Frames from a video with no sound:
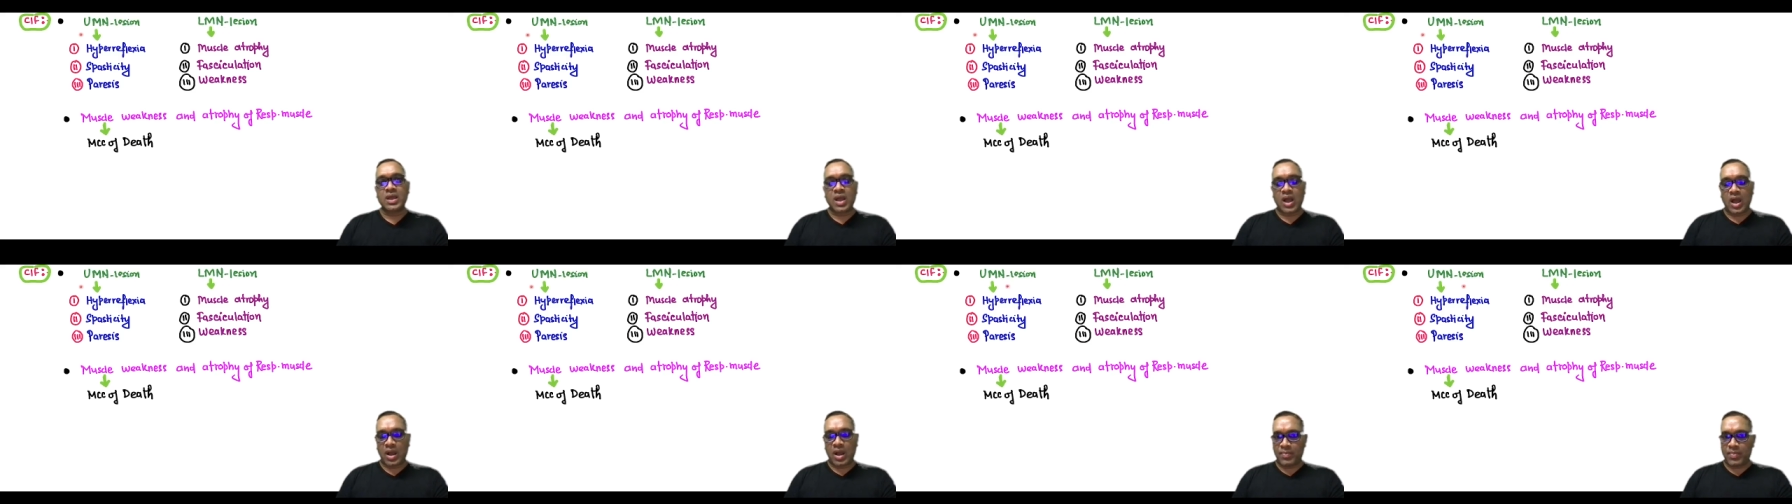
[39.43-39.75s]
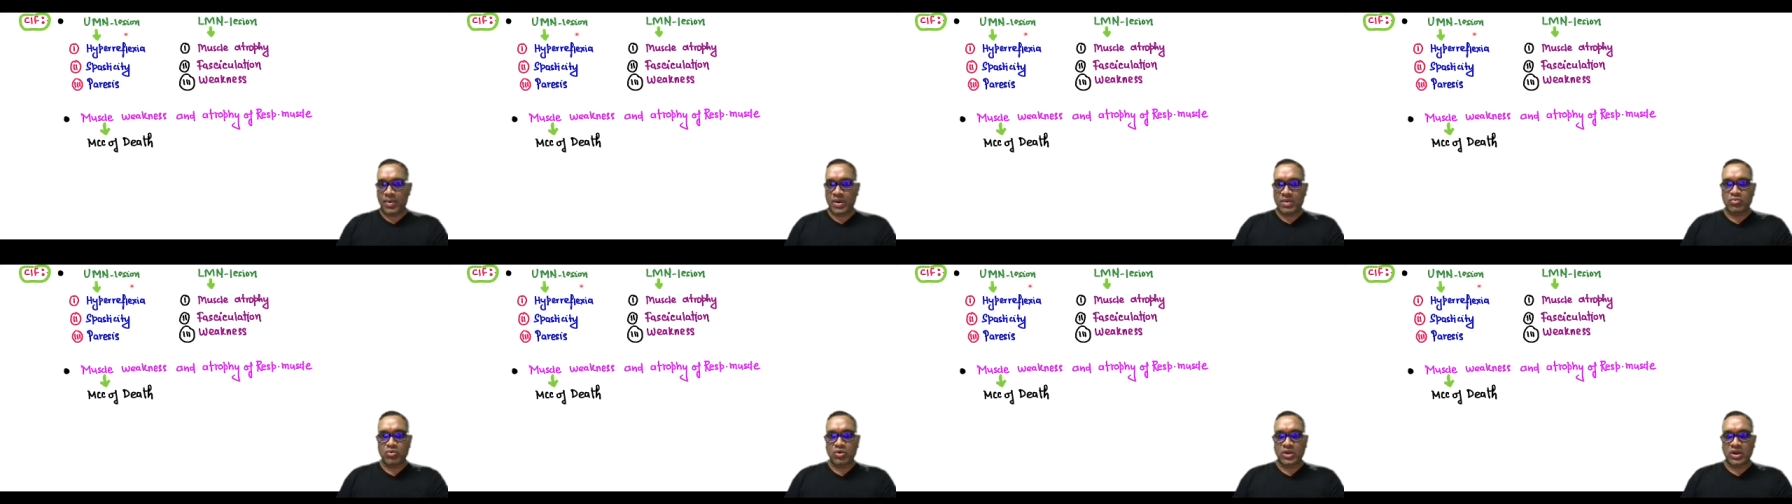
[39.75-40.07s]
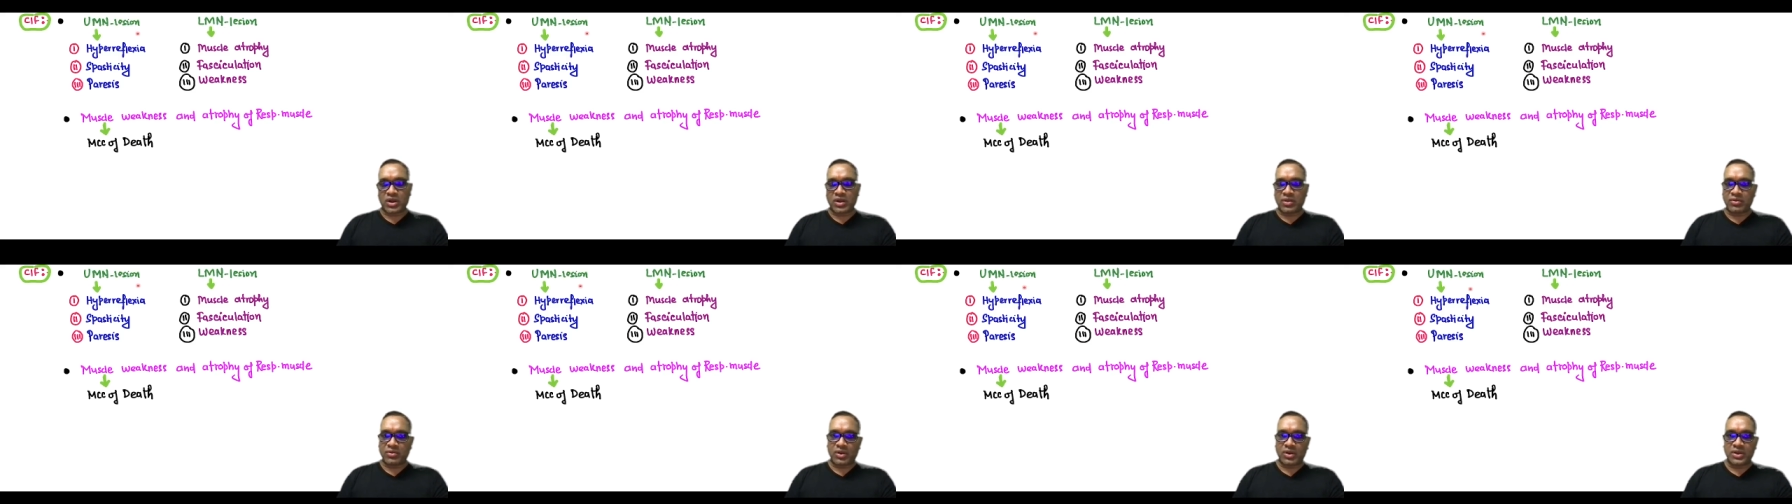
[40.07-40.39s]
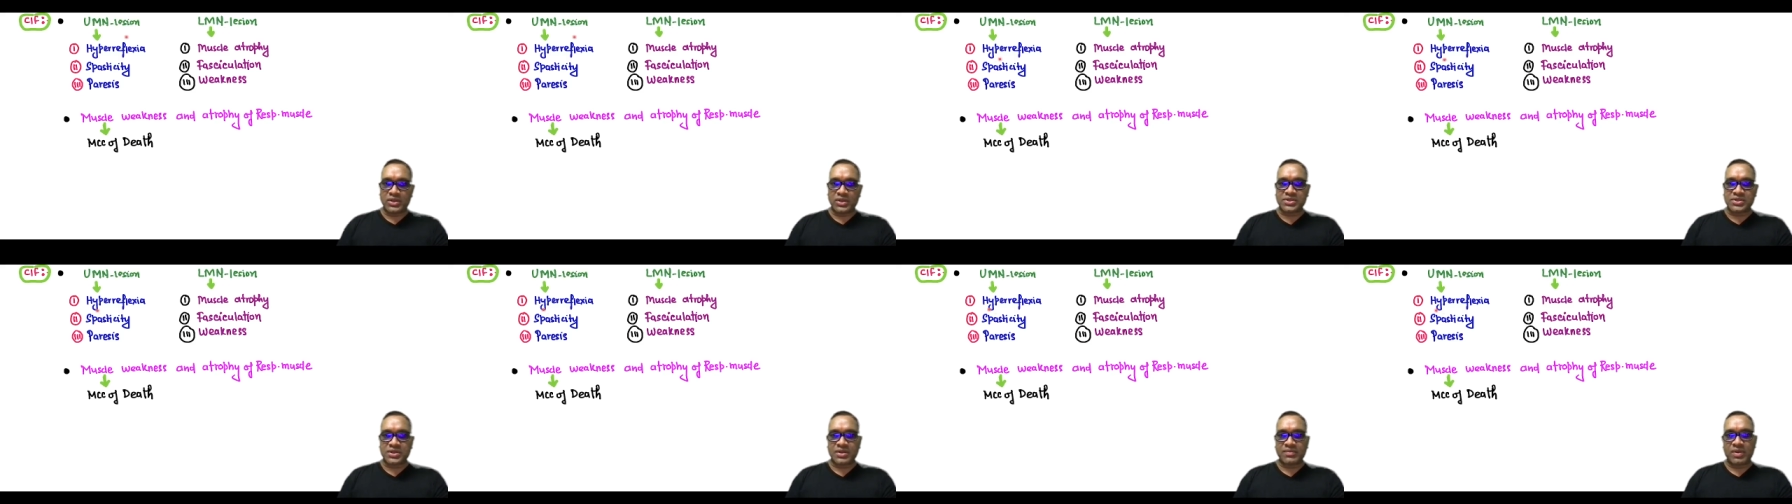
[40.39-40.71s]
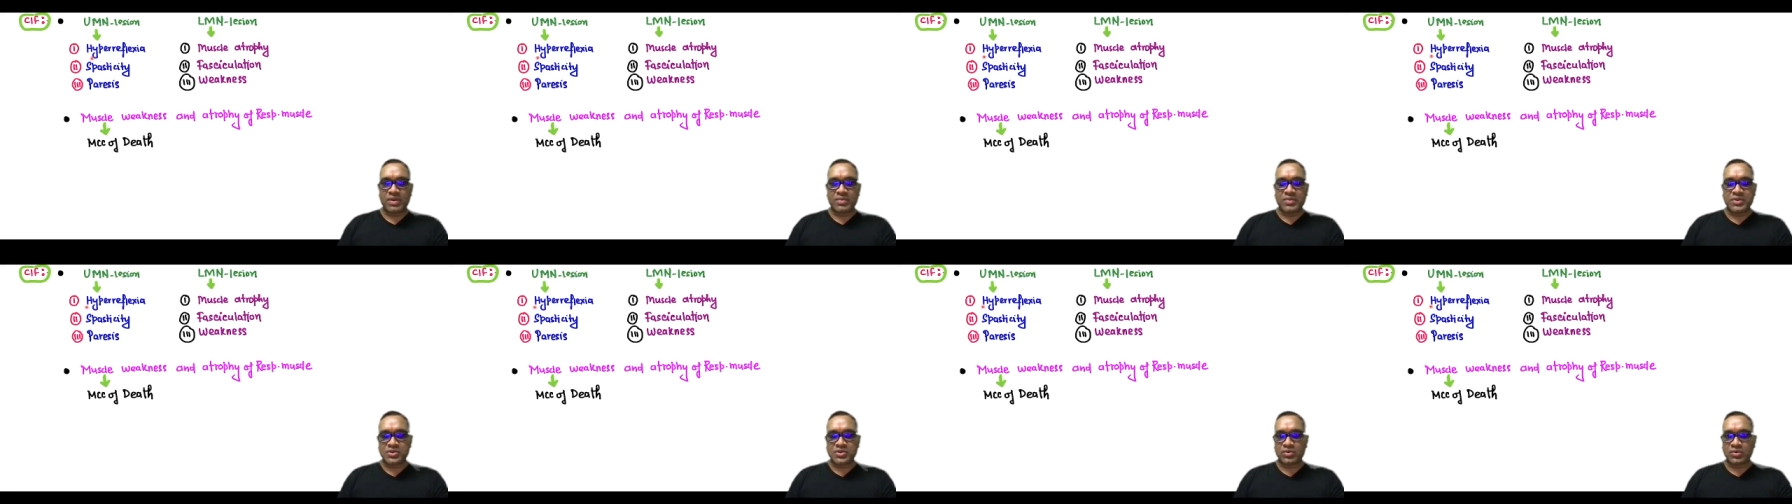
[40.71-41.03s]
Upper motor neuron lesion
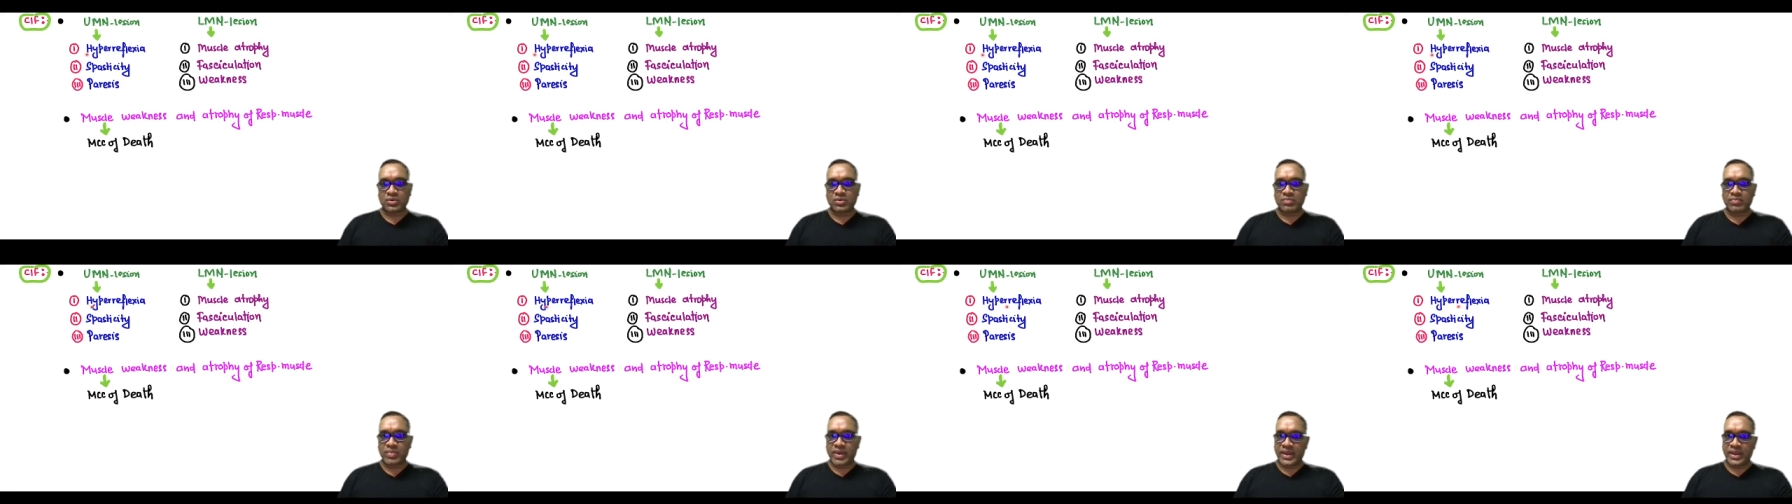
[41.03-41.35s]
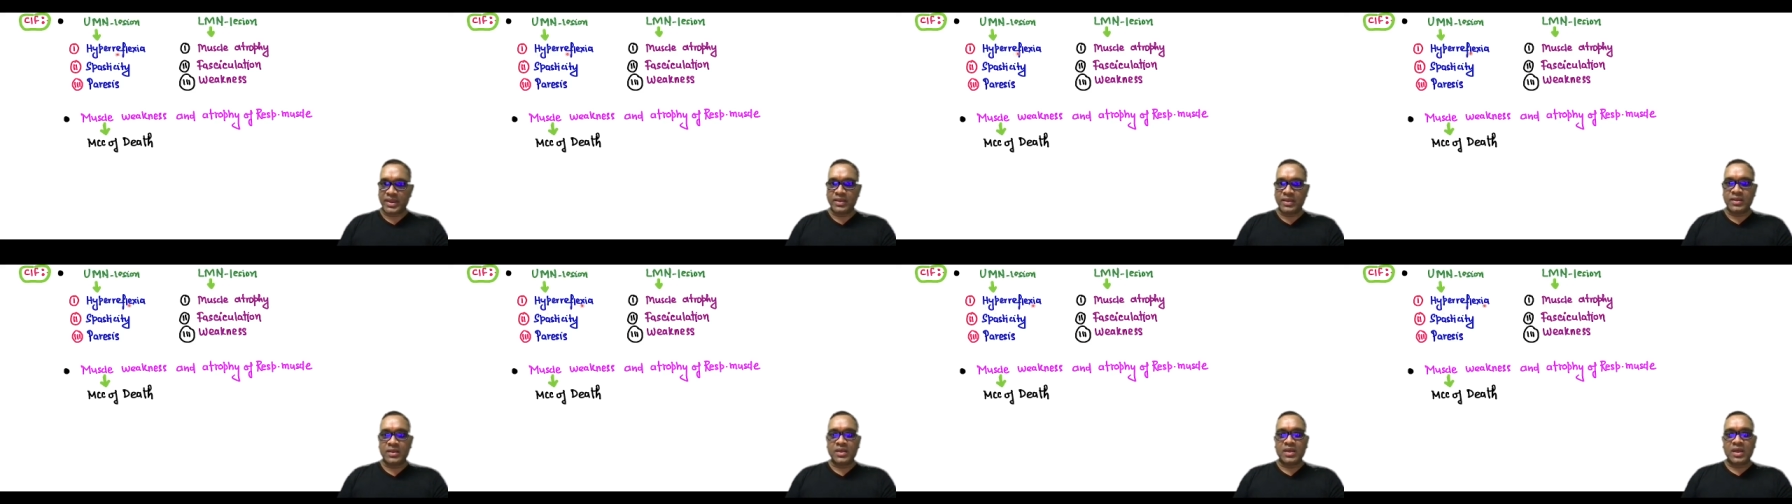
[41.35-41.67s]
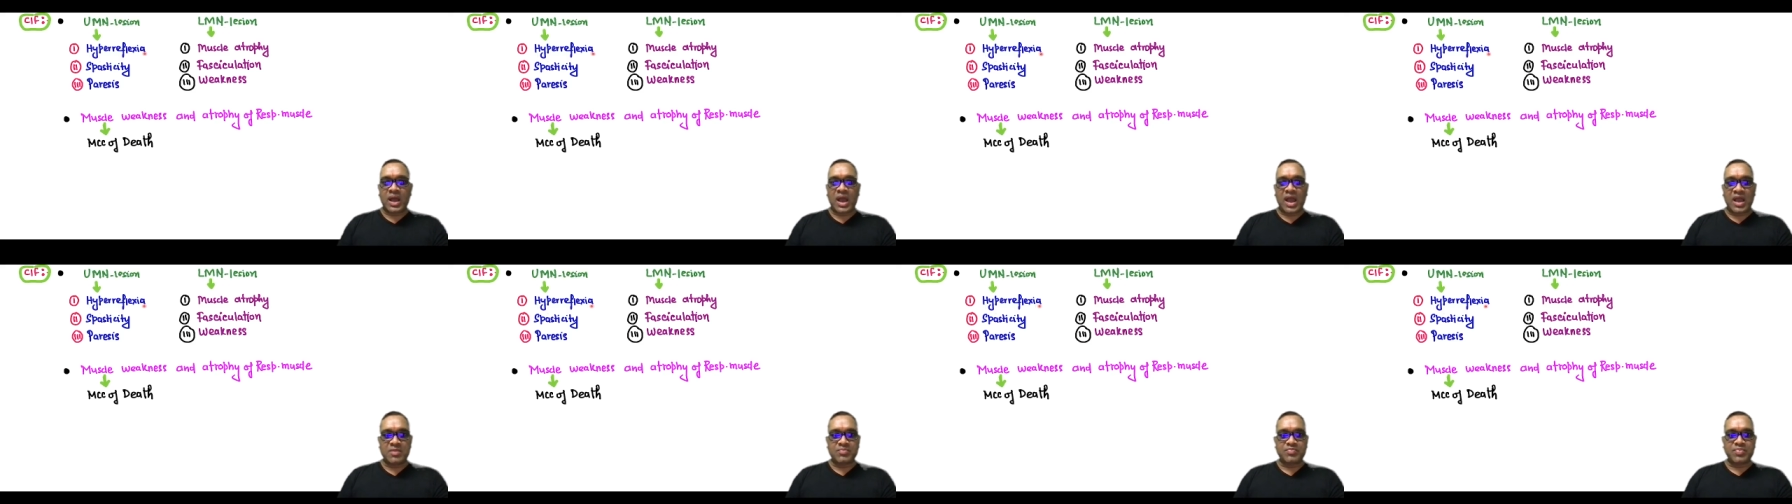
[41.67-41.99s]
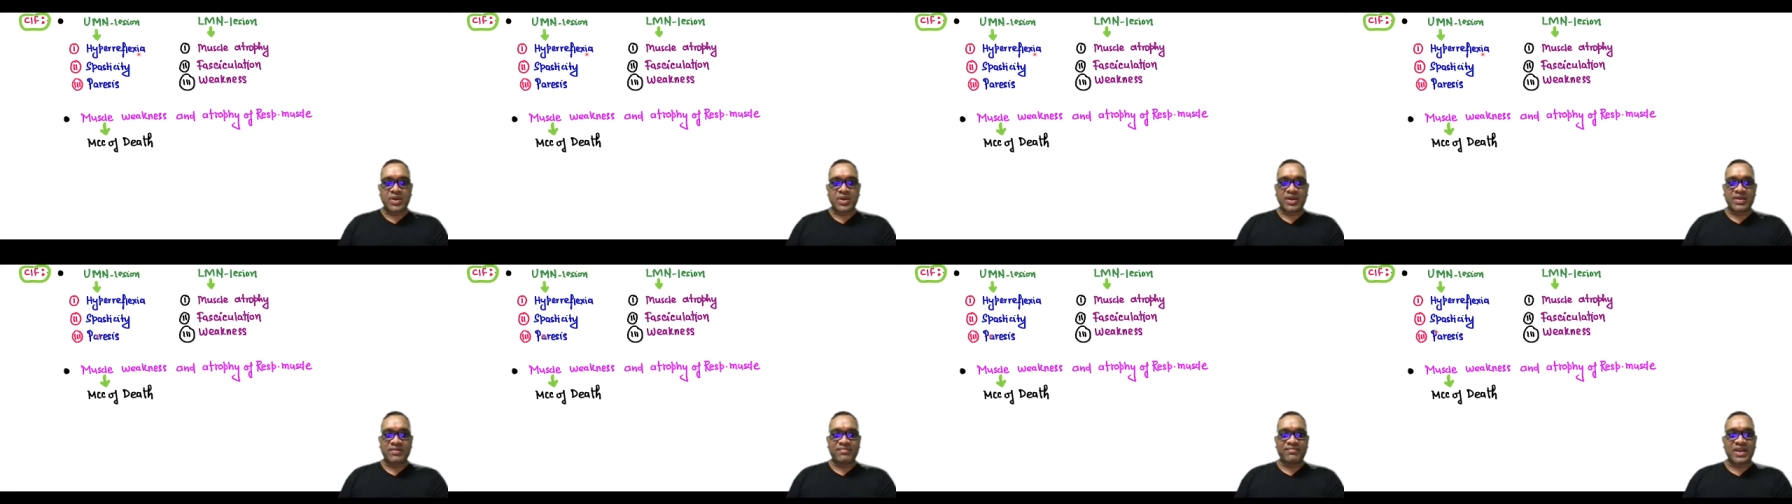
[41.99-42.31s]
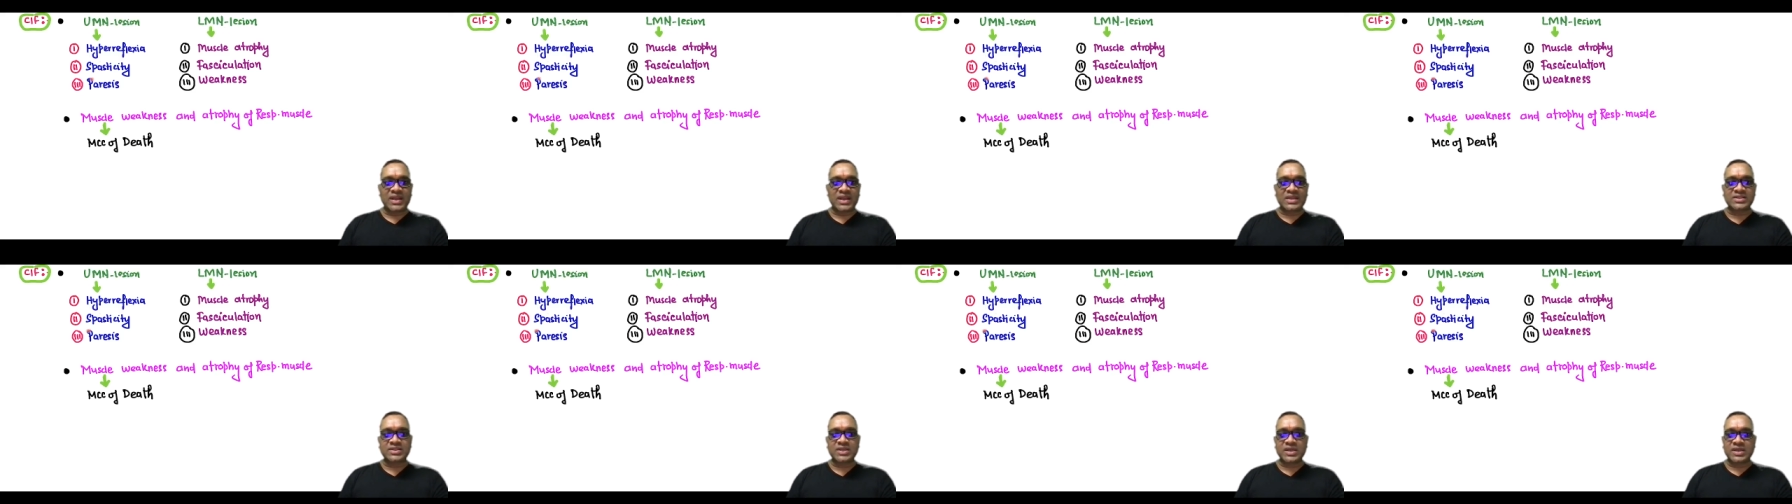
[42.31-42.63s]
will be shown by
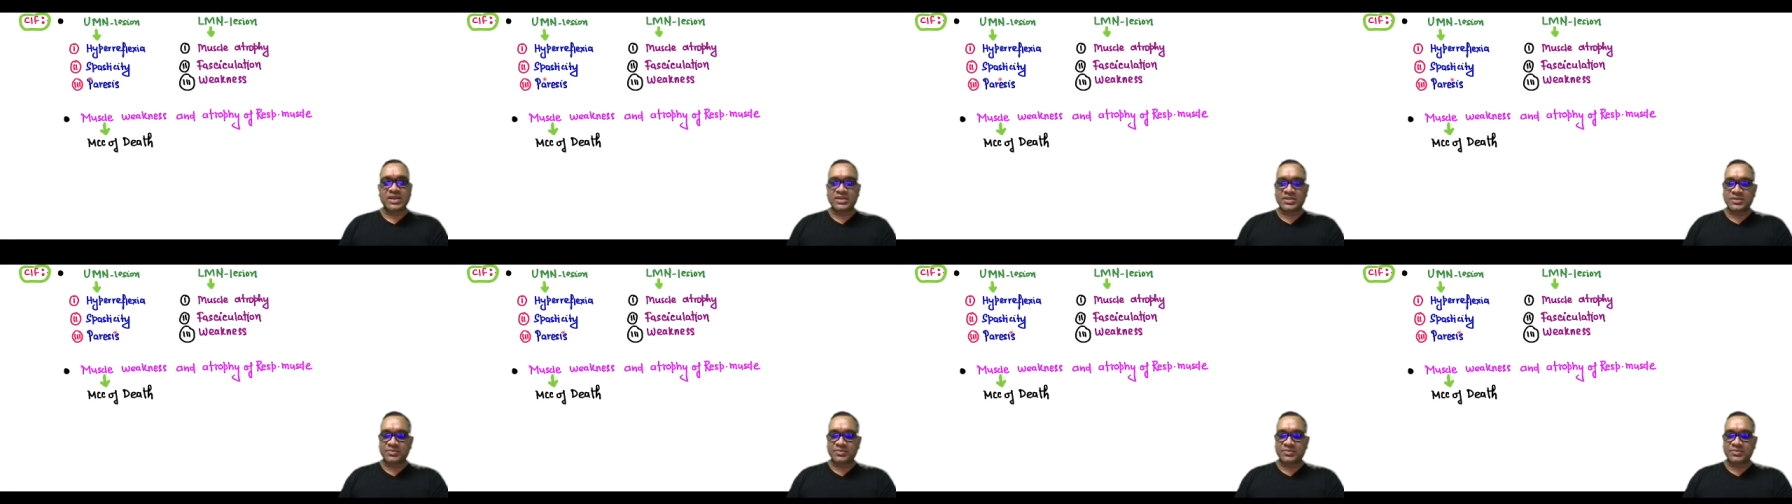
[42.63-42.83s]
hyperreflexia,